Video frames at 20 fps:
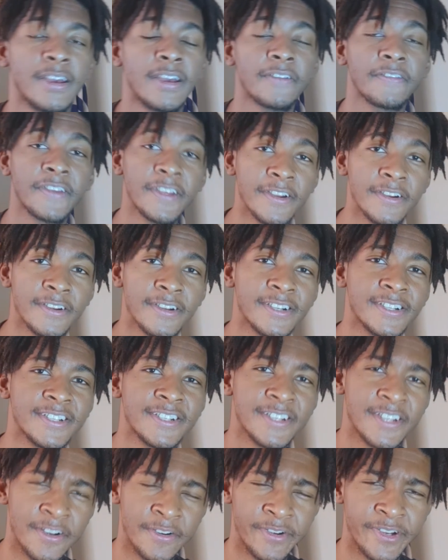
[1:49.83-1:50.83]
If Kieran is
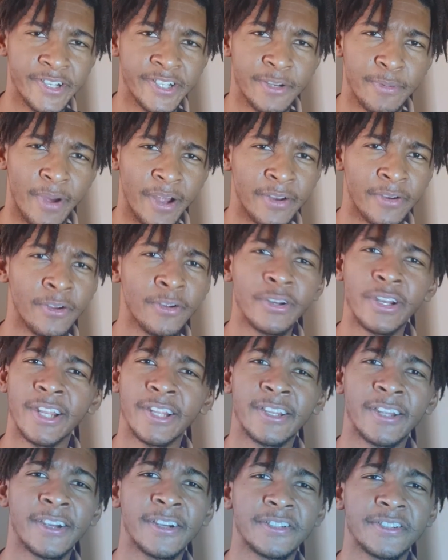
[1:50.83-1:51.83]
serious about not
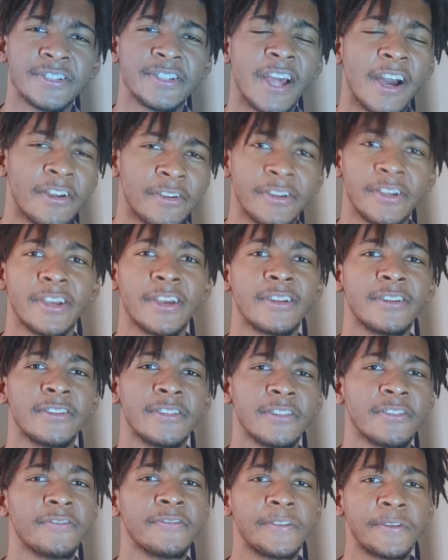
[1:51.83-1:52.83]
letting us down again
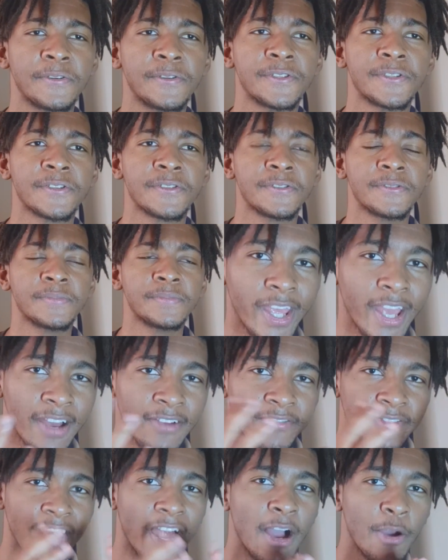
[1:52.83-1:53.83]
in the future, we
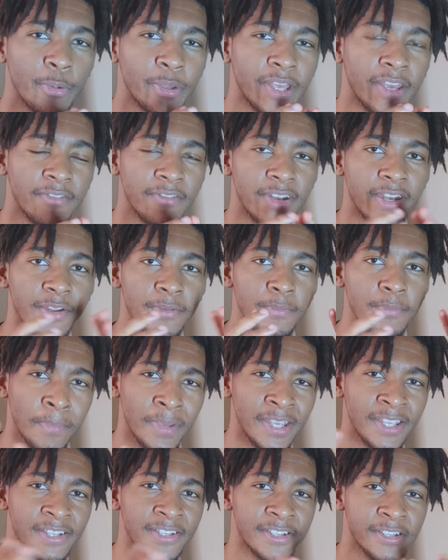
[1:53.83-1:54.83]
have now given him the
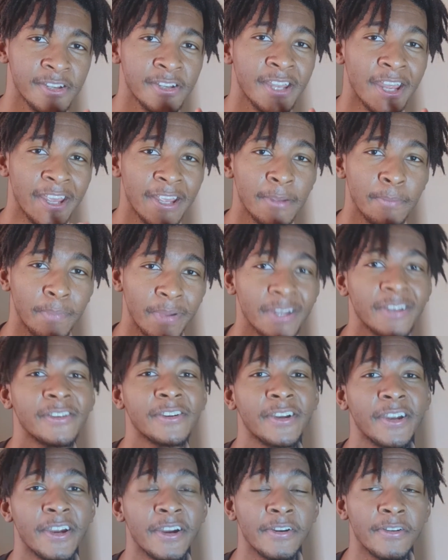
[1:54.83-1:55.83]
means to take better
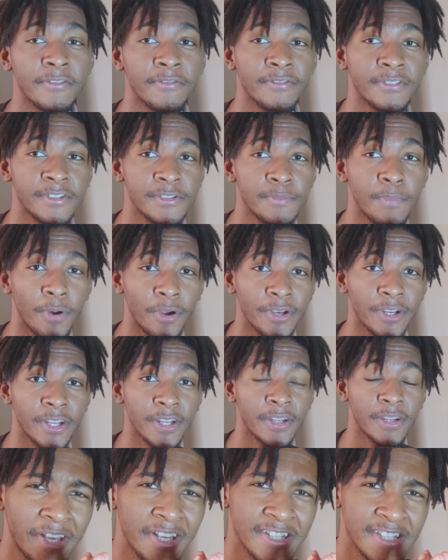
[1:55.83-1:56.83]
care of his body.
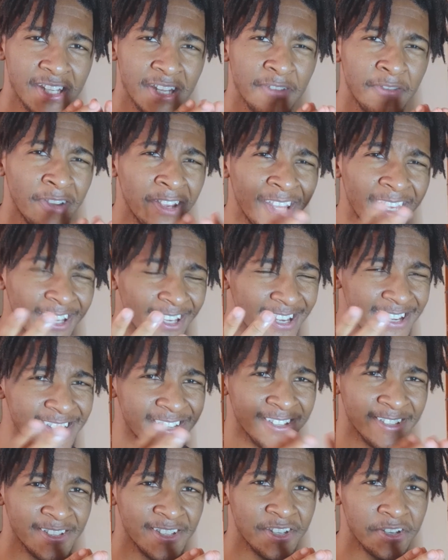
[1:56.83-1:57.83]
Because if he
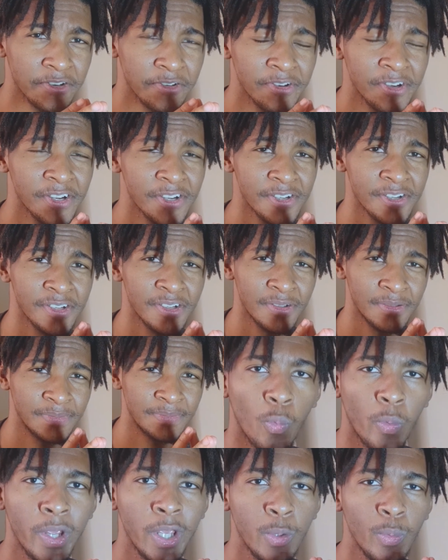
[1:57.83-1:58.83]
isn't serious,
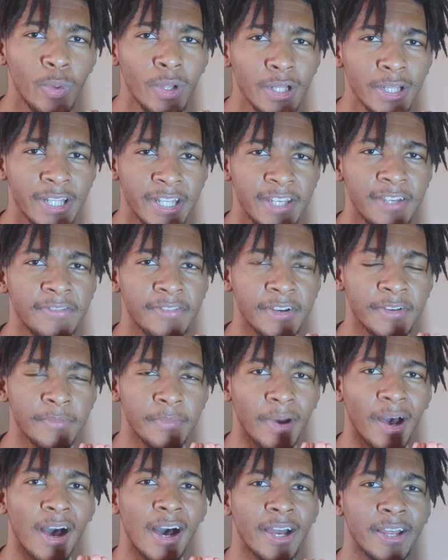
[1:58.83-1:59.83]
we will leave him
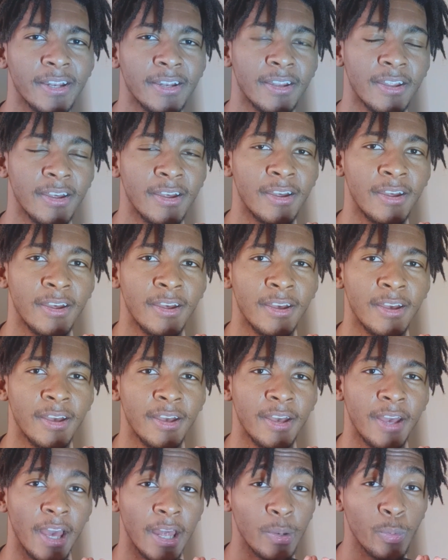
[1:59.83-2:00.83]
behind.
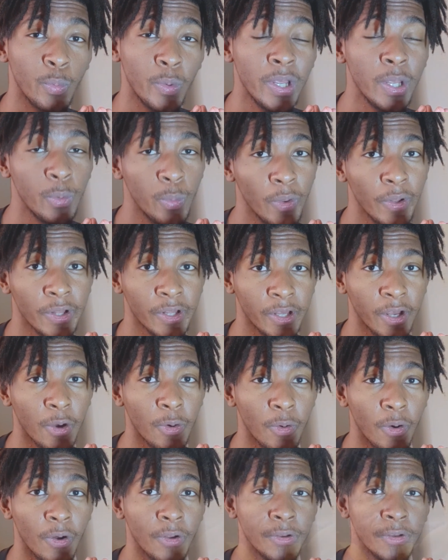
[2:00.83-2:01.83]
And we will
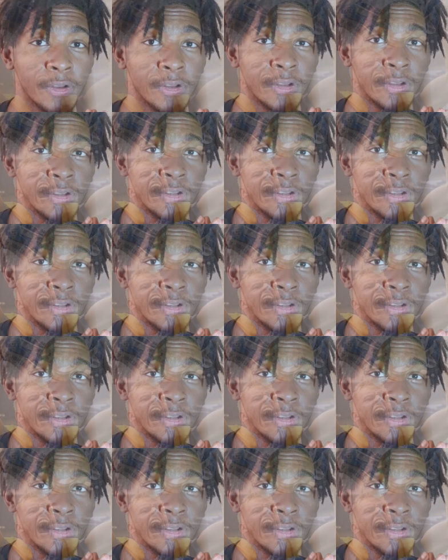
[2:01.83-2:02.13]
go on